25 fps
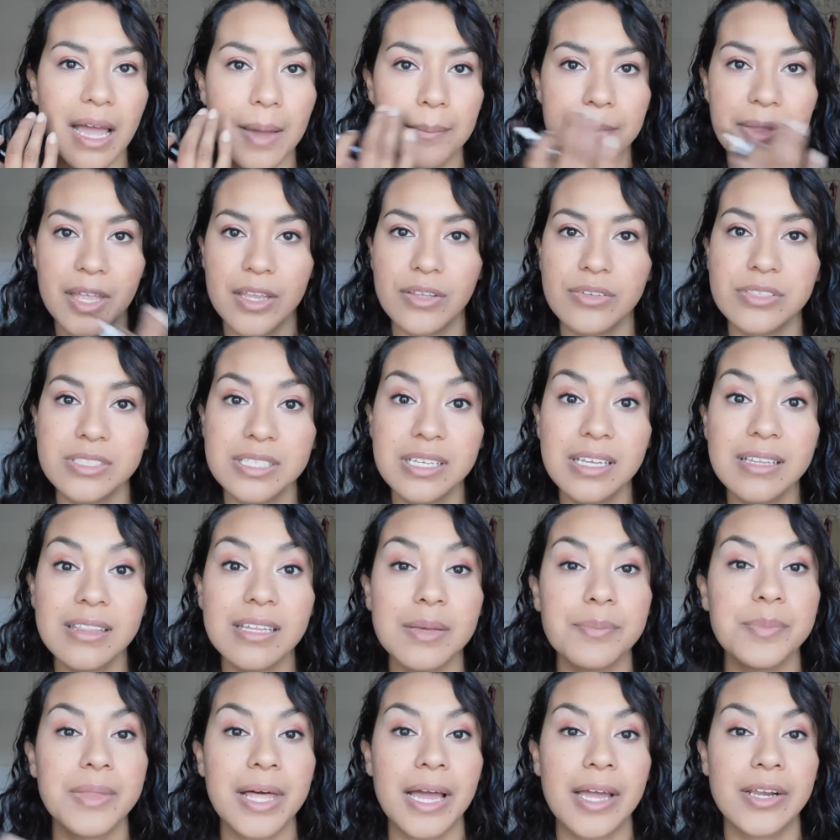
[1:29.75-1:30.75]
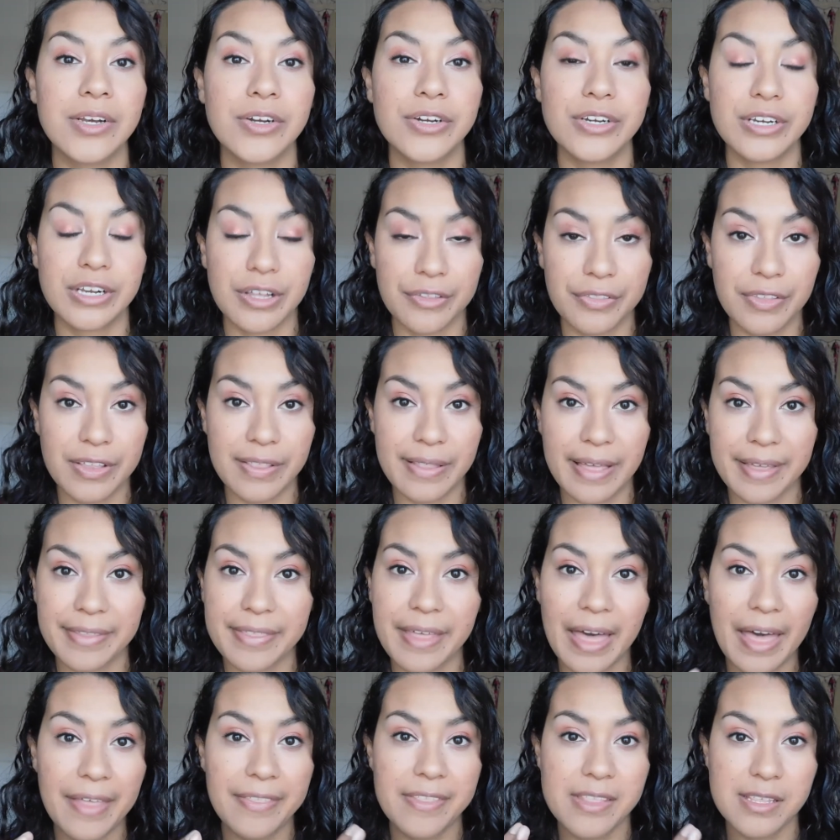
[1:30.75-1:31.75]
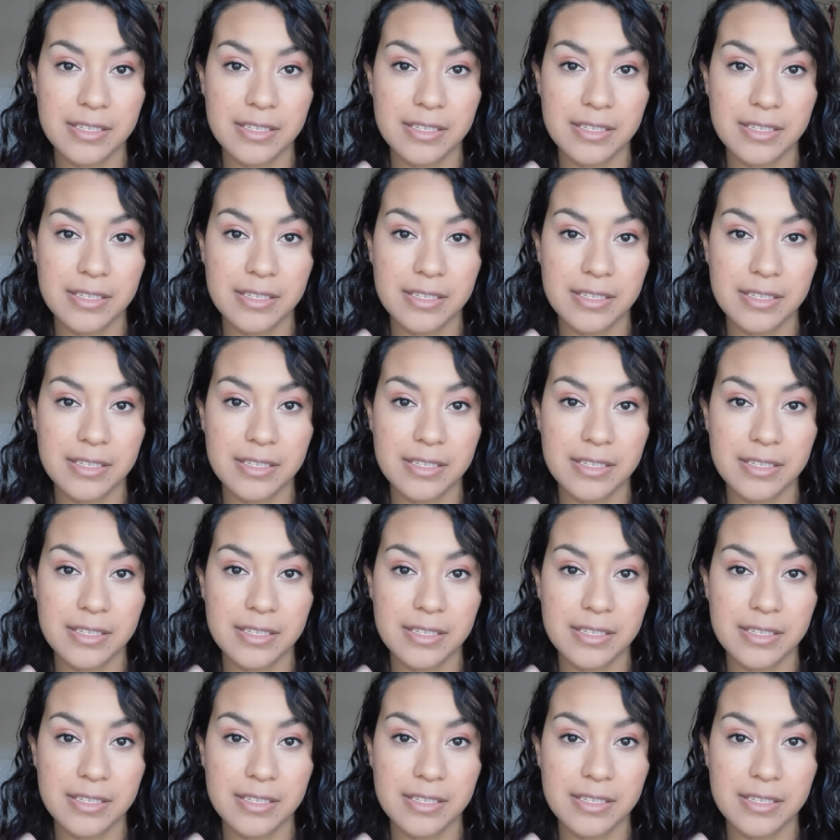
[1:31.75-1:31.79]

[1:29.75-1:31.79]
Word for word: I'm not using a lip liner, nothing like that.